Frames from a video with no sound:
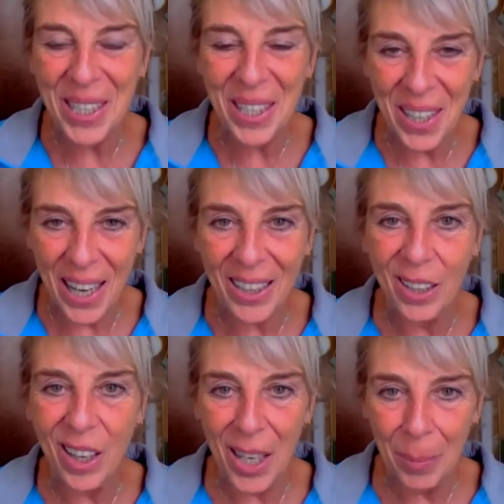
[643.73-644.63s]
like a
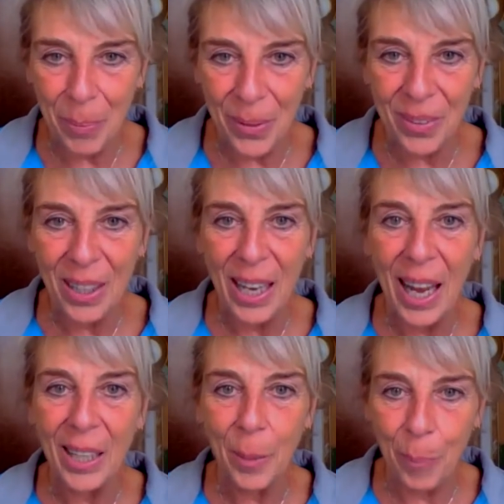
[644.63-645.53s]
carbon
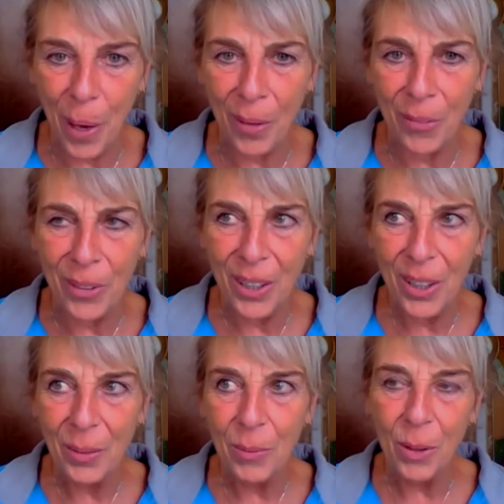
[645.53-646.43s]
and a plant.
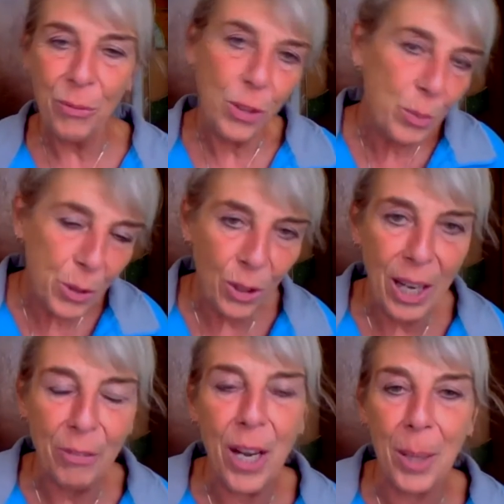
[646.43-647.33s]
Of course, we don't
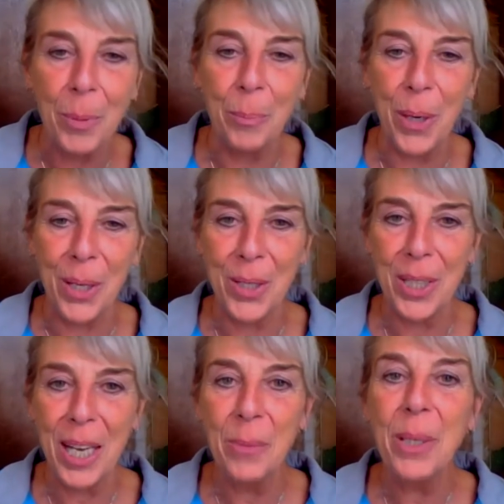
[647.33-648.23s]
have carbon plants,
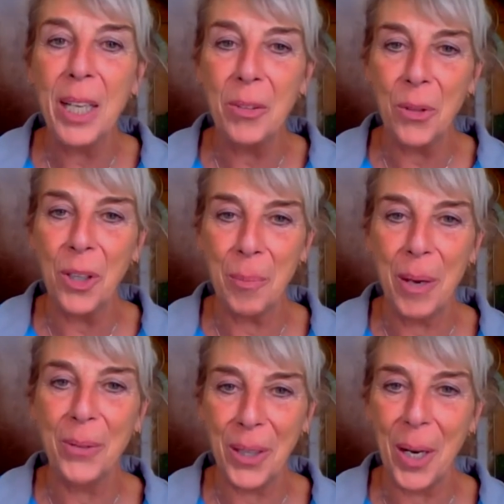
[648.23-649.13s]
and we can talk
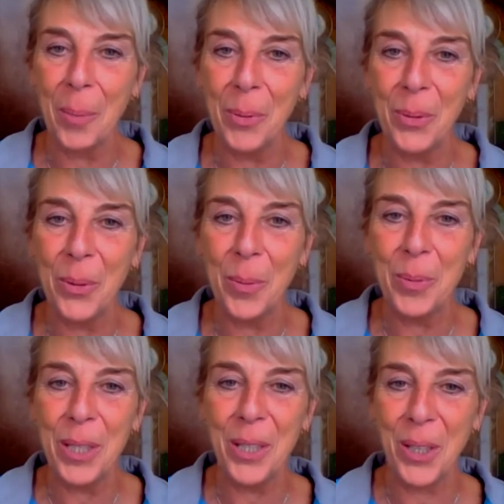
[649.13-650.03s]
about the carbon groups
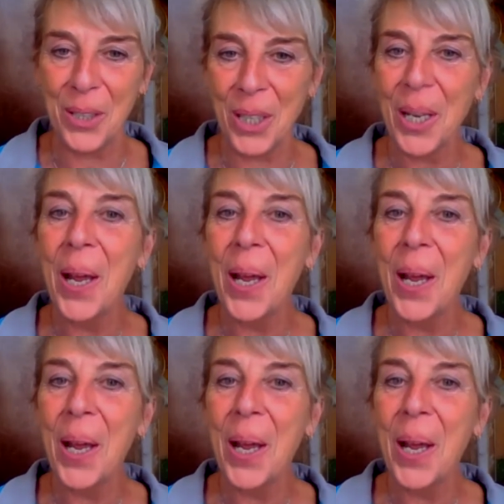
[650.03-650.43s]
in another